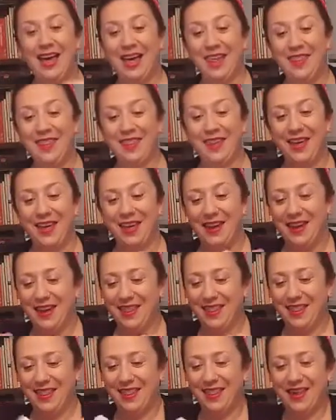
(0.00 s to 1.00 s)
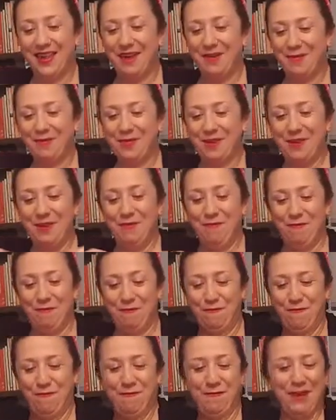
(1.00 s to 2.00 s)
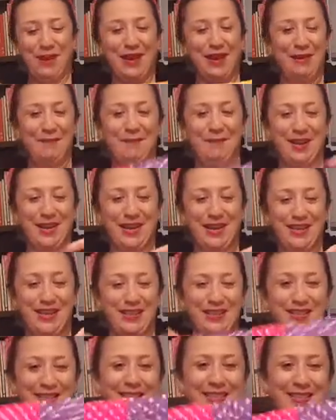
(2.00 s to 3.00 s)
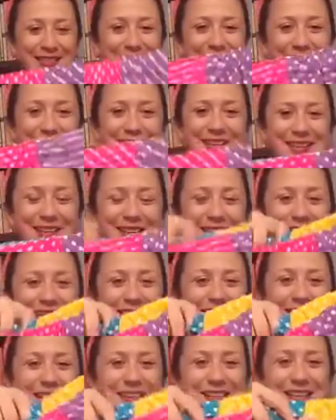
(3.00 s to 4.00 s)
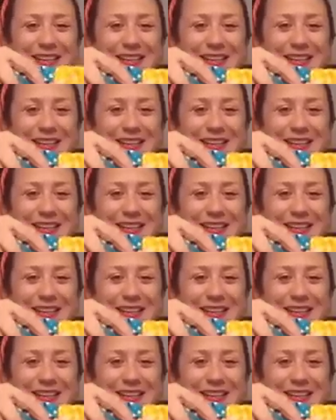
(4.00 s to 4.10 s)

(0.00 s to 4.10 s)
And then that will flip back into the skirt.